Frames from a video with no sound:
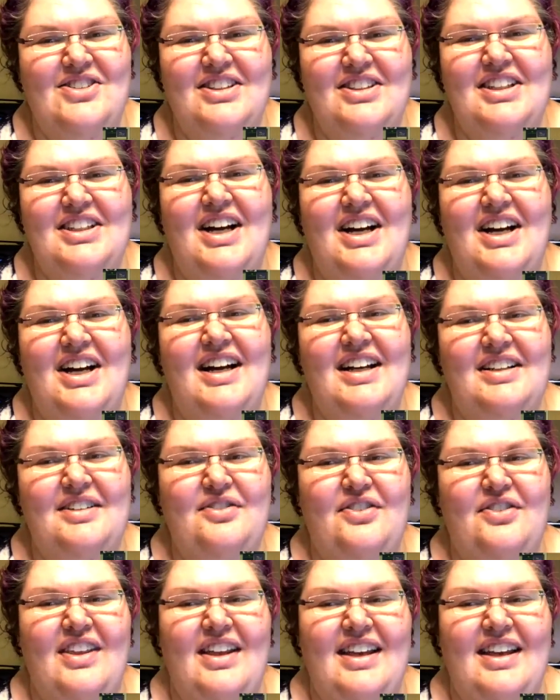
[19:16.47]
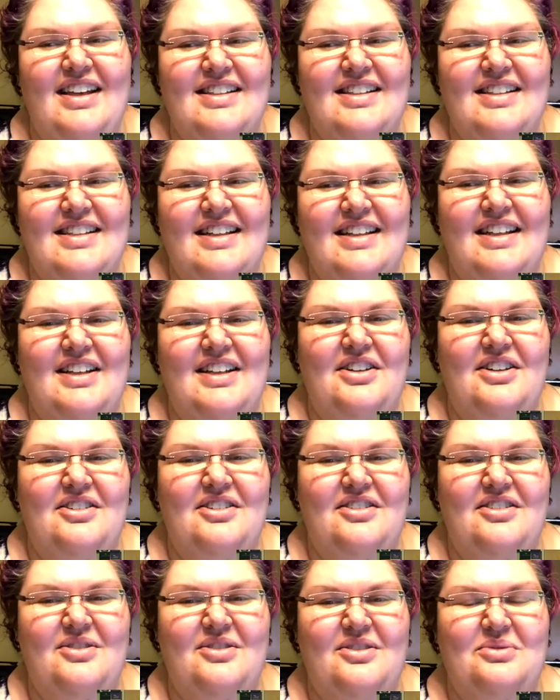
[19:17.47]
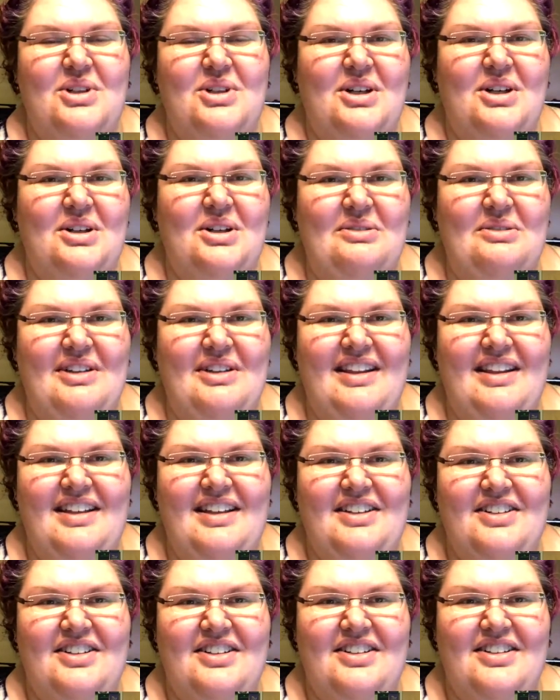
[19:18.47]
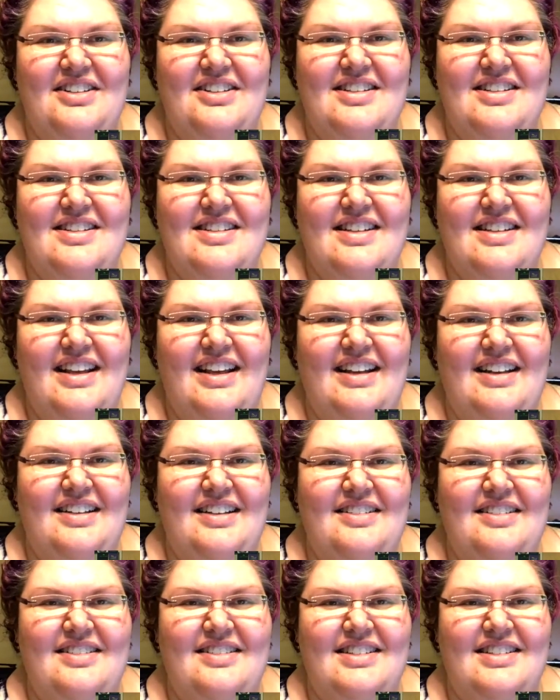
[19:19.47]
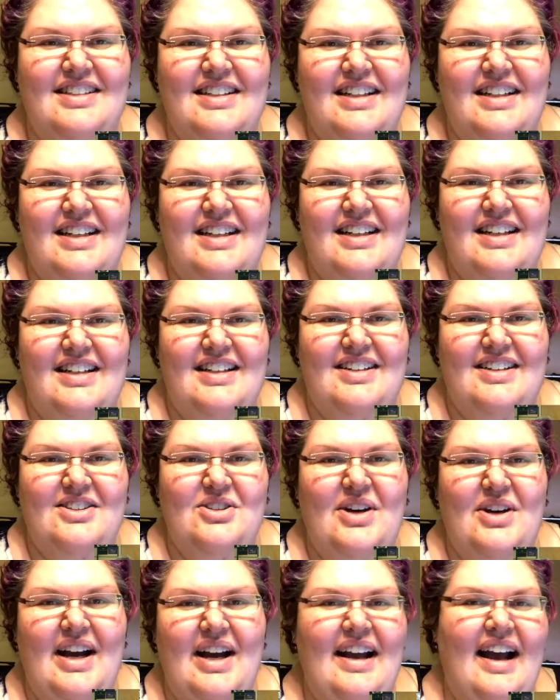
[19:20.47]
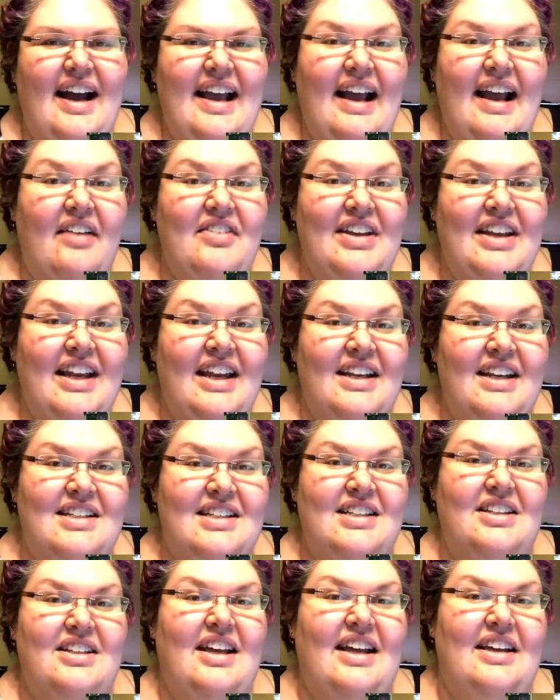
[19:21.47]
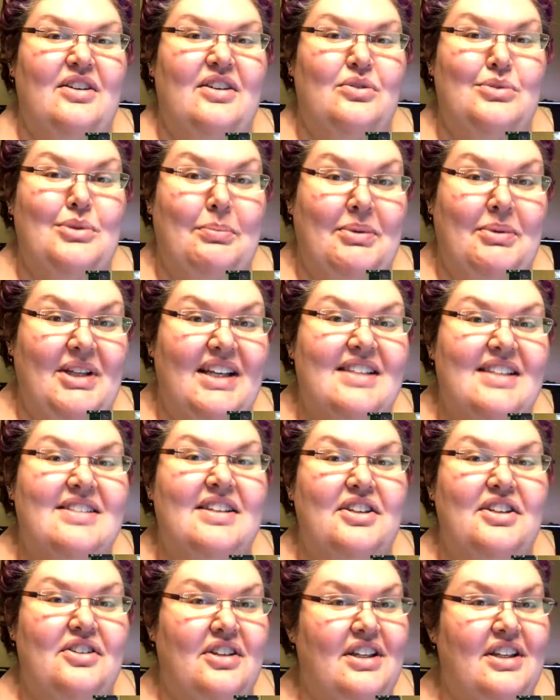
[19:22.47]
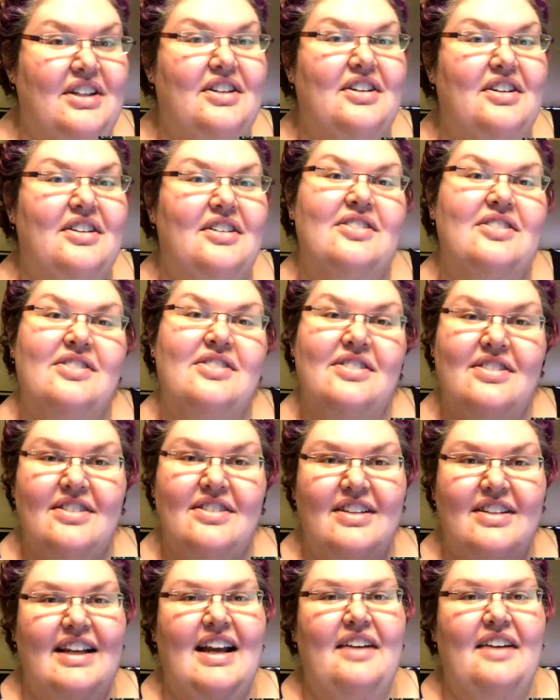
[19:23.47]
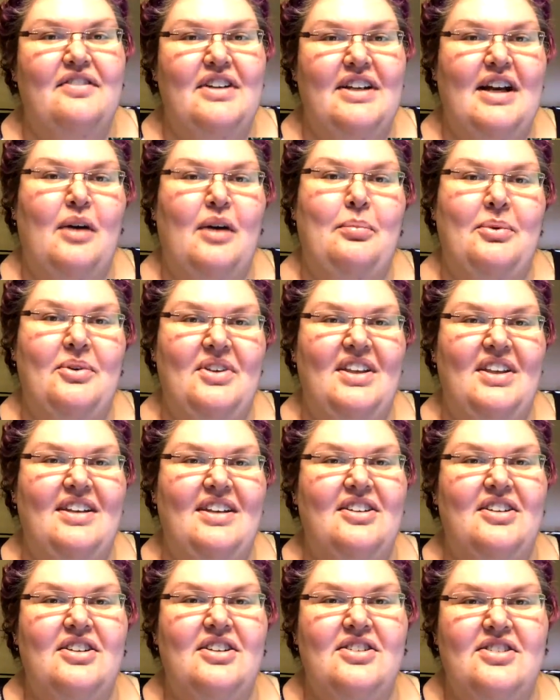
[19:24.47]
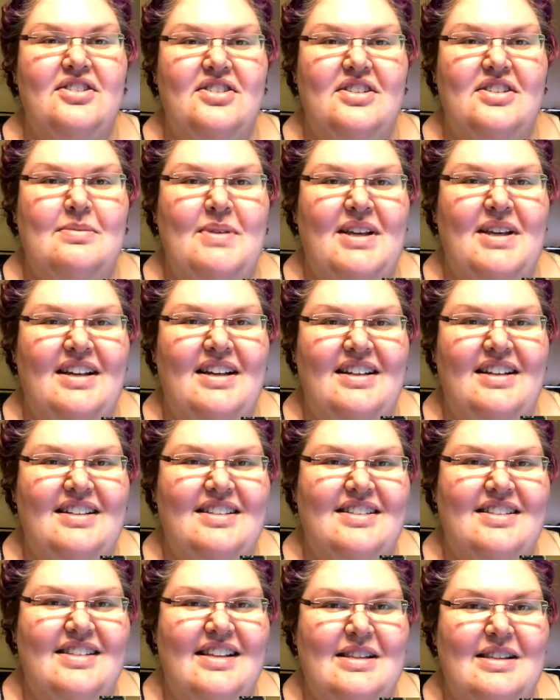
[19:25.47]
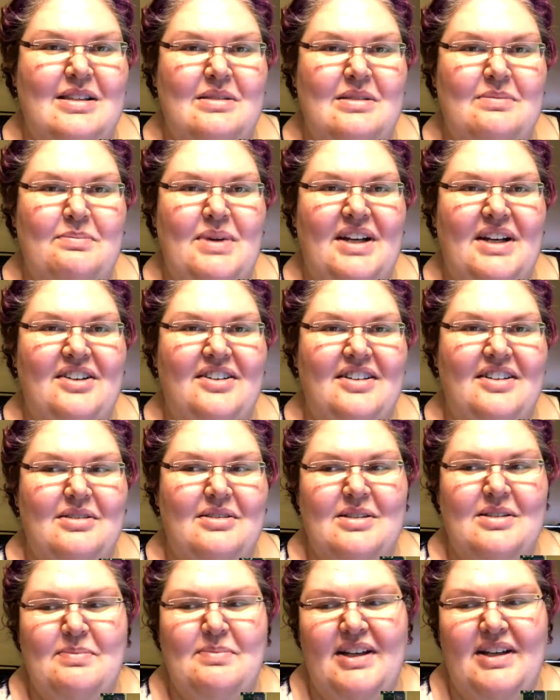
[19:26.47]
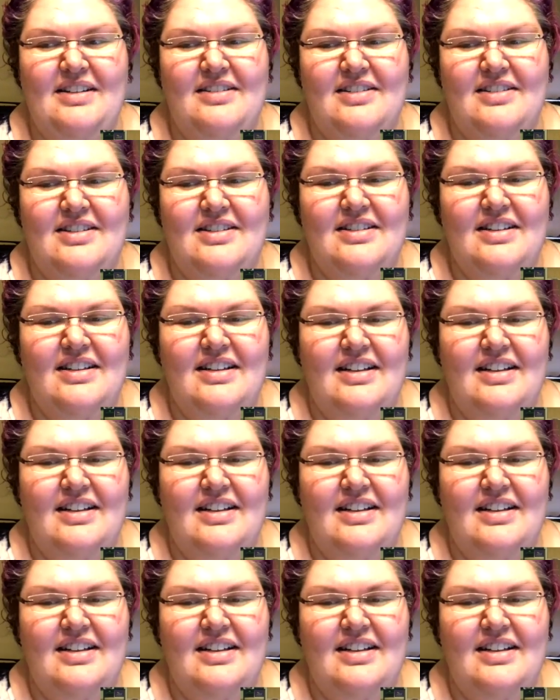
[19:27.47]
there's a lot of things that can go wrong with heaters, and so I advocate to replacing your heaters every couple years, just because it's better to spend